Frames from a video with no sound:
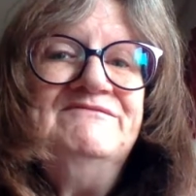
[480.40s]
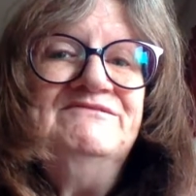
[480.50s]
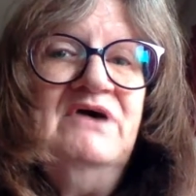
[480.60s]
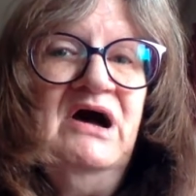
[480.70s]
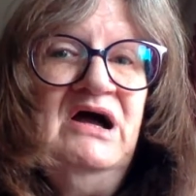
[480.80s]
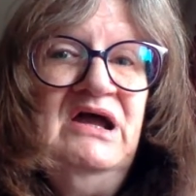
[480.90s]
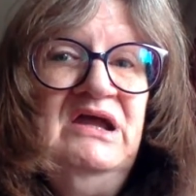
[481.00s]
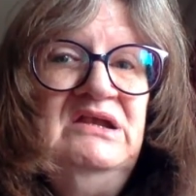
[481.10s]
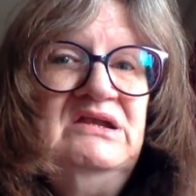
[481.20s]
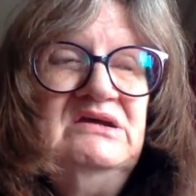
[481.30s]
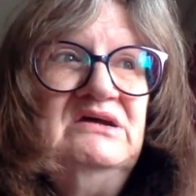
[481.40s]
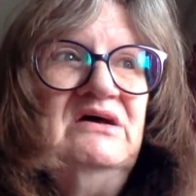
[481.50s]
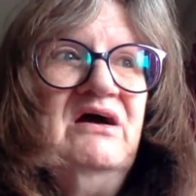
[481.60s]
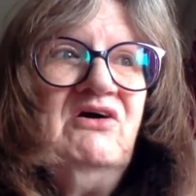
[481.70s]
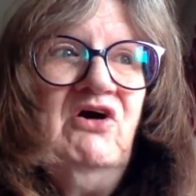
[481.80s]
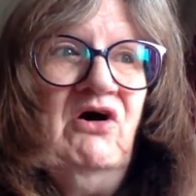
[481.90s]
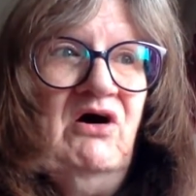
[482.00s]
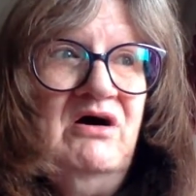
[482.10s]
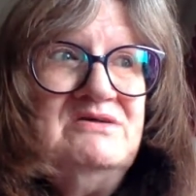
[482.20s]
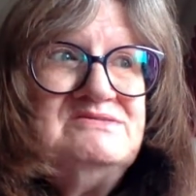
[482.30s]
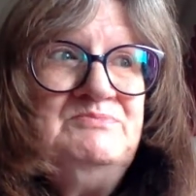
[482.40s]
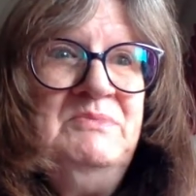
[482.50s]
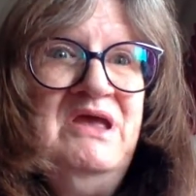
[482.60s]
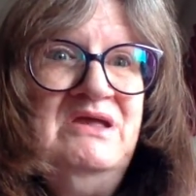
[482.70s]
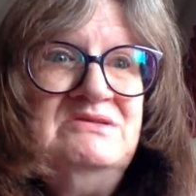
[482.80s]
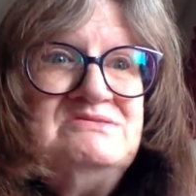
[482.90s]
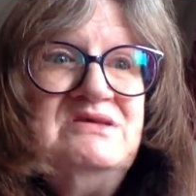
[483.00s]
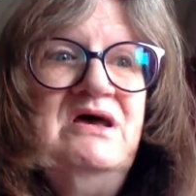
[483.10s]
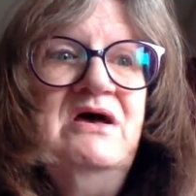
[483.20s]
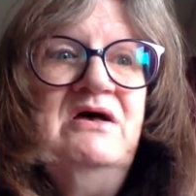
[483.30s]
find a cause means